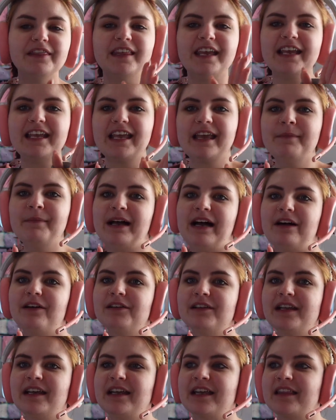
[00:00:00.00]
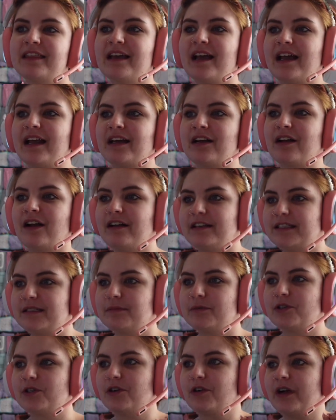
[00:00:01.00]
They came out like in that
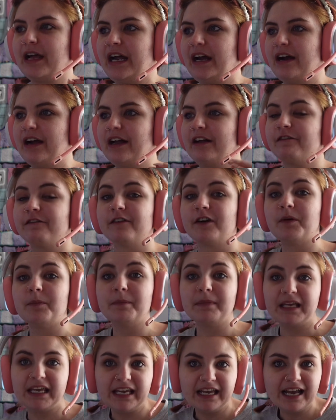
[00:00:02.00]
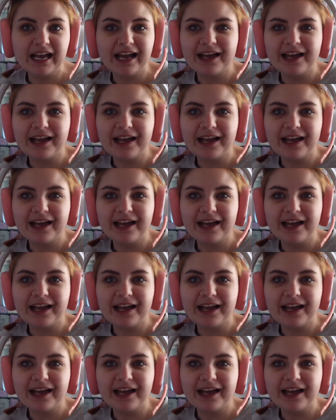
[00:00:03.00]
Gossip Girl era for me.